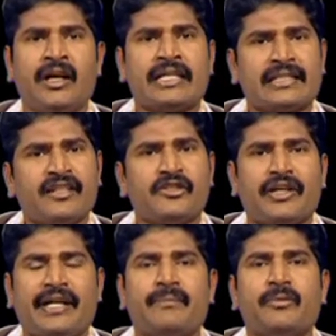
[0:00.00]
Such
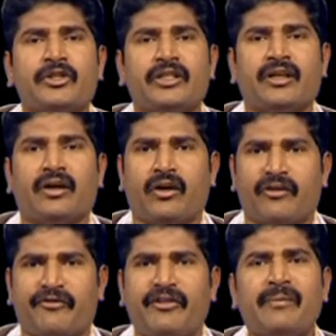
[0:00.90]
input or
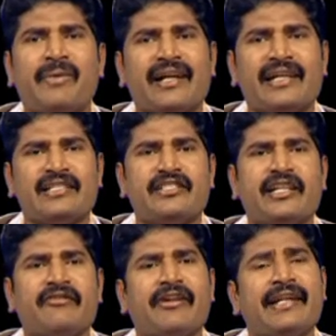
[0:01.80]
feedback can
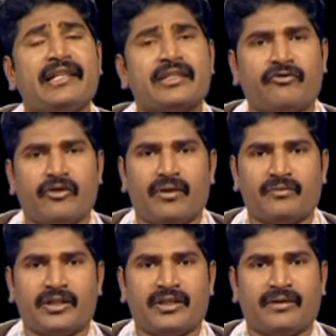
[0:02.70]
take various
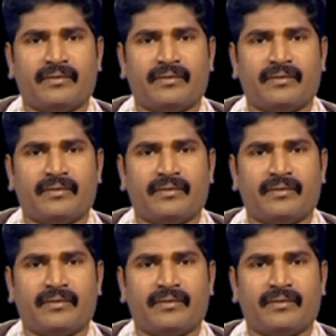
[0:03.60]
forms.